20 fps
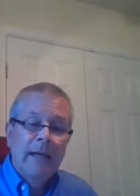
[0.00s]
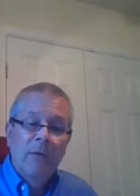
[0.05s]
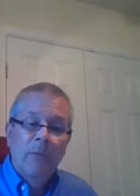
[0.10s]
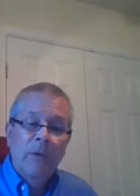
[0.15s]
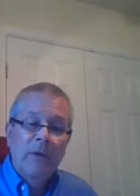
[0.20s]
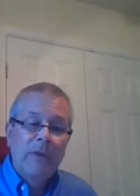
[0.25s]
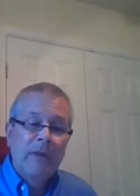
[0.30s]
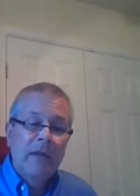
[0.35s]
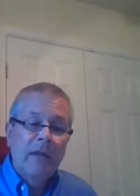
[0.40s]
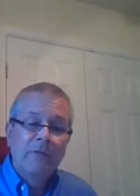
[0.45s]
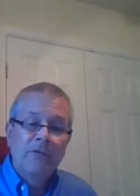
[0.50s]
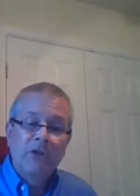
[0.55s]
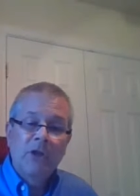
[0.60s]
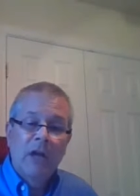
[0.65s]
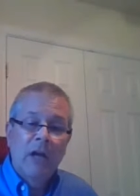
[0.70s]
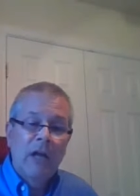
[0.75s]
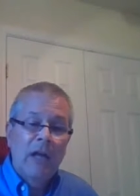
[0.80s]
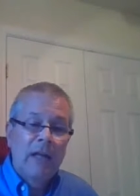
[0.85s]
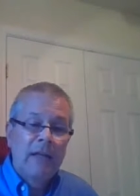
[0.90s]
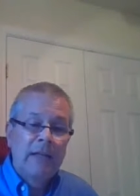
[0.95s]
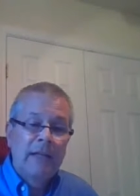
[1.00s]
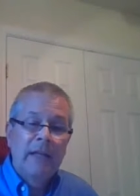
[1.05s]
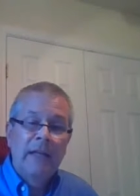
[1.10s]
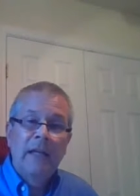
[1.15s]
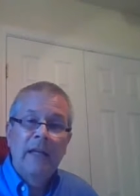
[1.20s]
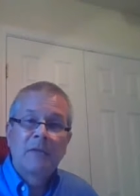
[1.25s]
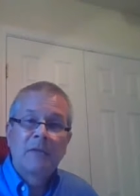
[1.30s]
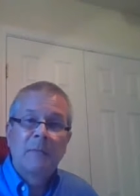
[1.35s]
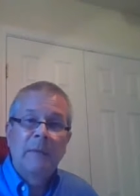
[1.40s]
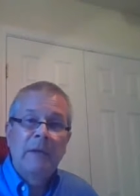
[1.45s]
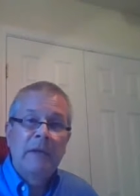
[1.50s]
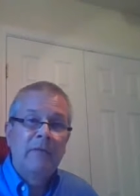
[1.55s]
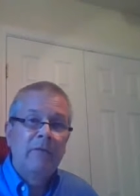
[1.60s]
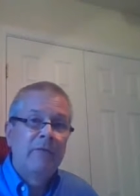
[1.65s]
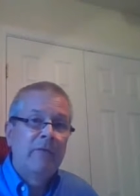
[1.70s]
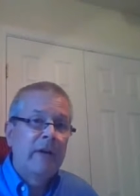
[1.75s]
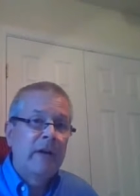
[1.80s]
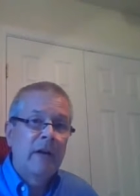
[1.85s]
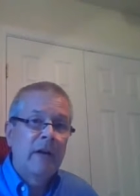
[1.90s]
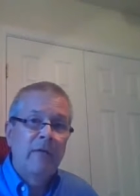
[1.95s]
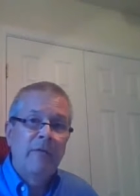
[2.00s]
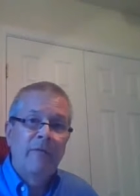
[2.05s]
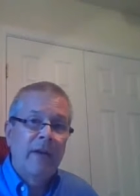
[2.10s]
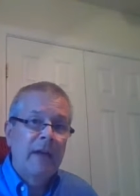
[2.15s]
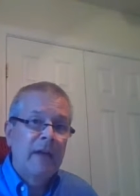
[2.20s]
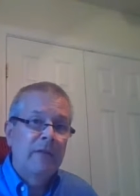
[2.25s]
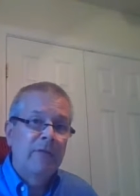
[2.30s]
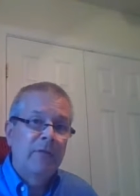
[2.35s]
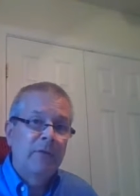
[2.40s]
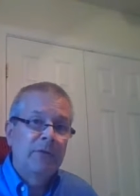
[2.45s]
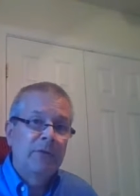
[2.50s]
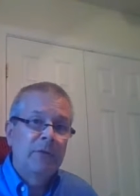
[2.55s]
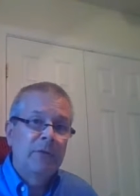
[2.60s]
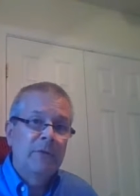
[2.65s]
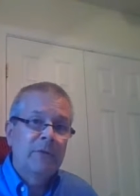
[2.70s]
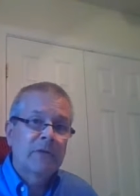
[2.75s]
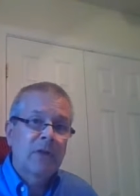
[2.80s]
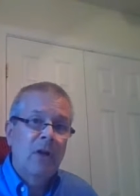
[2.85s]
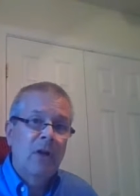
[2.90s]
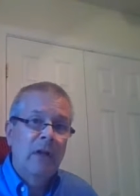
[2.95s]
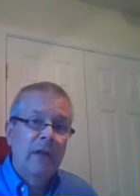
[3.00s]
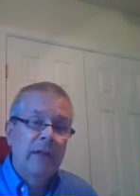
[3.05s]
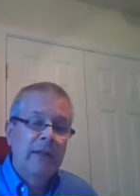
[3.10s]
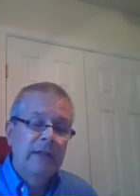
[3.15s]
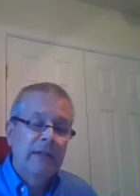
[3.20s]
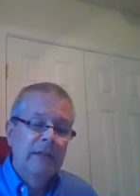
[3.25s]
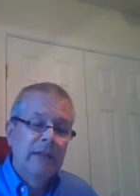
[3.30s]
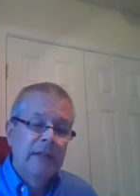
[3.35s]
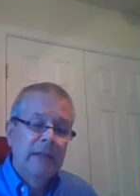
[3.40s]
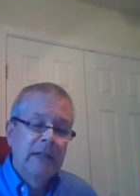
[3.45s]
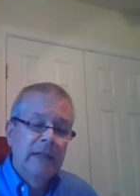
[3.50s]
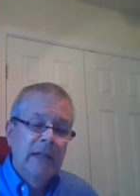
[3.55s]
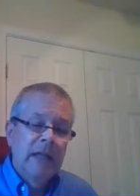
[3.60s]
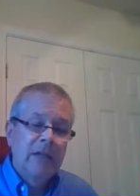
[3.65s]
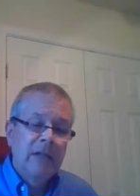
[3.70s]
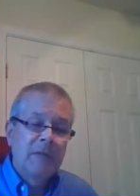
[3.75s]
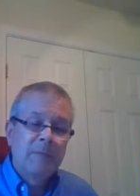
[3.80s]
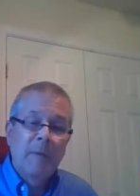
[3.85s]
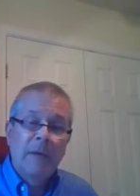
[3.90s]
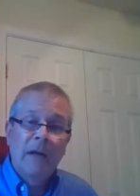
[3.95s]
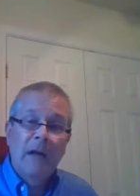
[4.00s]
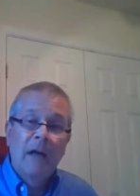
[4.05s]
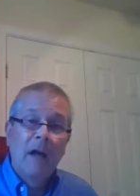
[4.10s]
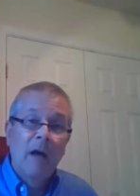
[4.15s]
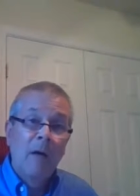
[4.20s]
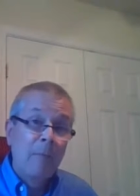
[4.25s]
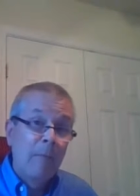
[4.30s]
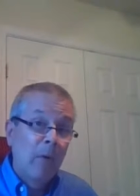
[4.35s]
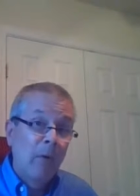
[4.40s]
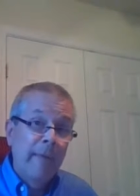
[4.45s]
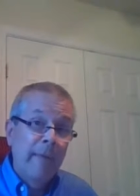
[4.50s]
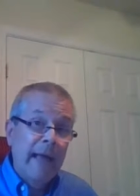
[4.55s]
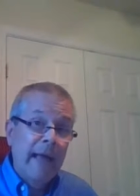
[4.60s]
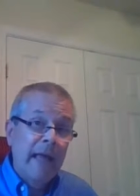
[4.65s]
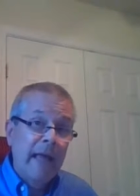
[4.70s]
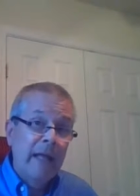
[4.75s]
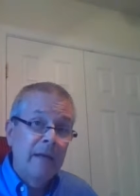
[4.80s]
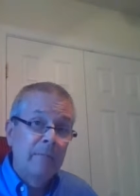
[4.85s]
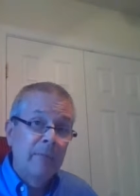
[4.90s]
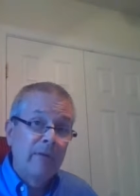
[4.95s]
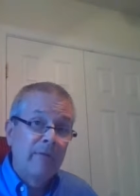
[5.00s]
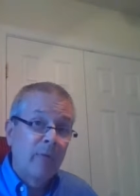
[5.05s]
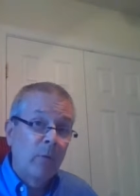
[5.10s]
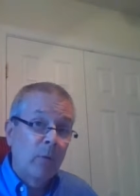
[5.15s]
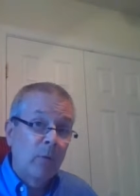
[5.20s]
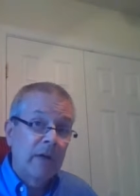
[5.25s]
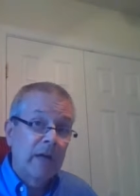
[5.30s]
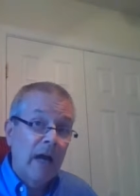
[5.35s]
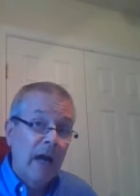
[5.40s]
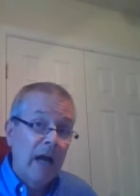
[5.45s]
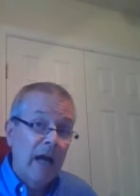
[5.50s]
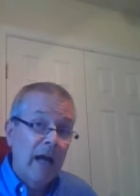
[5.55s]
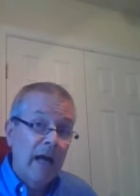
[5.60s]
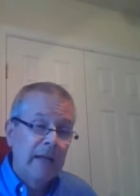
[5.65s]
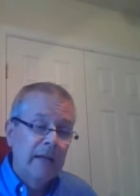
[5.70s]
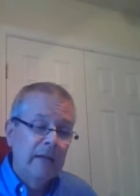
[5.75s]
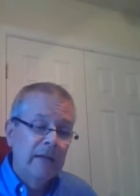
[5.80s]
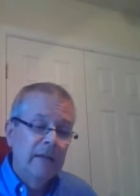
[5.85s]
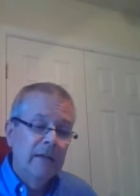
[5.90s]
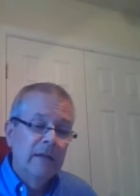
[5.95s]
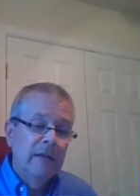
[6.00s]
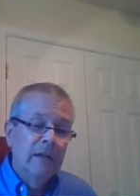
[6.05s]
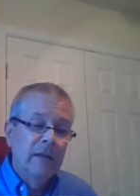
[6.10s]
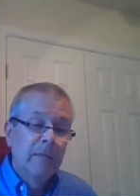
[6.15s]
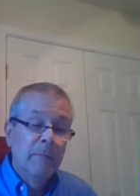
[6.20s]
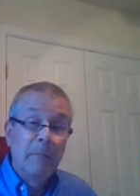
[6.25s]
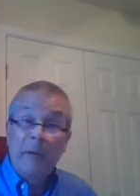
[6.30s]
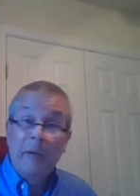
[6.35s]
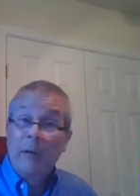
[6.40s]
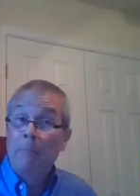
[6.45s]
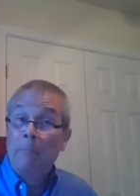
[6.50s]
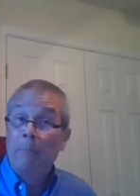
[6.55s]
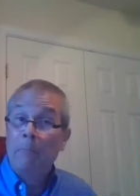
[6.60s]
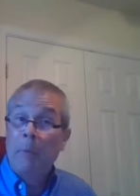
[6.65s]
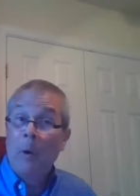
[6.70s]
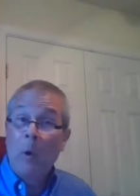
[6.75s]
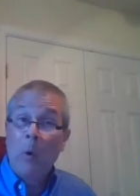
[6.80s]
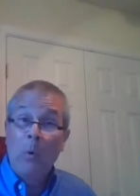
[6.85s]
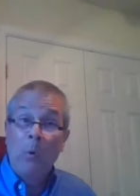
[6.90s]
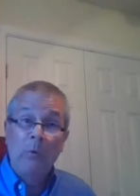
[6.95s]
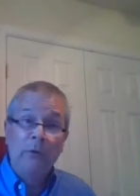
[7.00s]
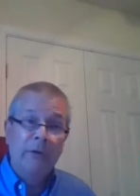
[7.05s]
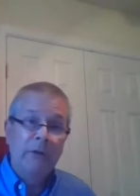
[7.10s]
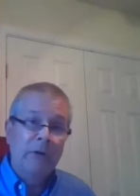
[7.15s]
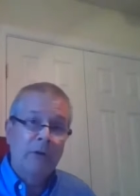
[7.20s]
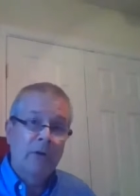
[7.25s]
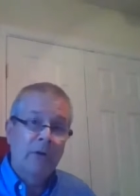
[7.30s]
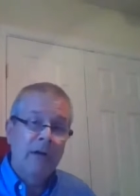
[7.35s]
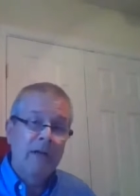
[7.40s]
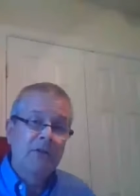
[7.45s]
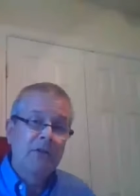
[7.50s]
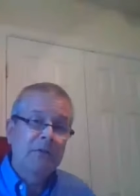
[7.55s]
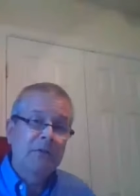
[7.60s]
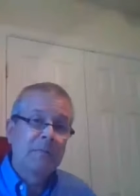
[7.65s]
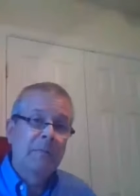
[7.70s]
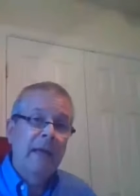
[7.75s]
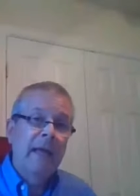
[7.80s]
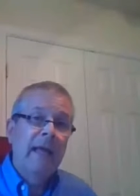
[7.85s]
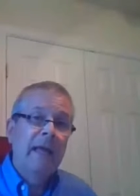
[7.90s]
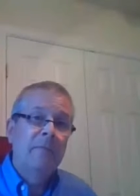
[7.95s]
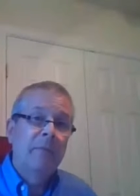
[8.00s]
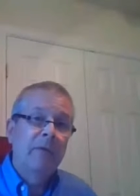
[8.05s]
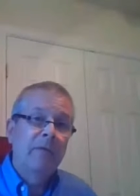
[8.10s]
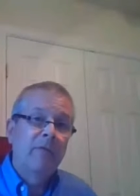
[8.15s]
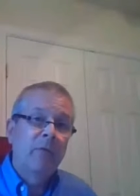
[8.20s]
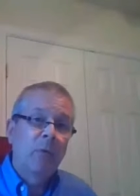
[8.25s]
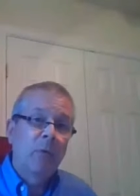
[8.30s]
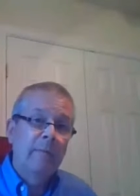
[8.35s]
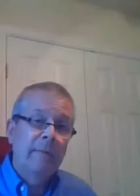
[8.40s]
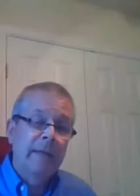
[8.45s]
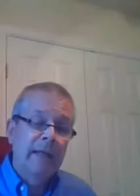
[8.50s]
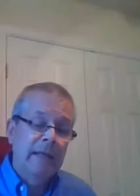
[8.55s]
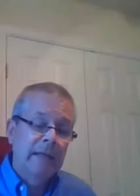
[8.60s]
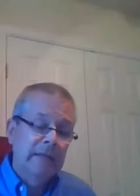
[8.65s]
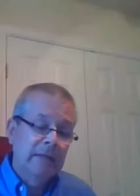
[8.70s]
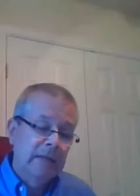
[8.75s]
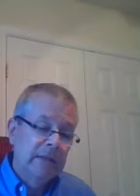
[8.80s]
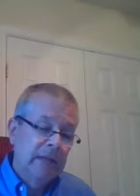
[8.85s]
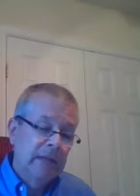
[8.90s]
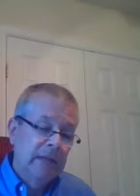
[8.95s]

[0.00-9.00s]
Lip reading: We think of John. He has been very faithful to his calling. He's been a humble man before God, but a bold and courageous man before men.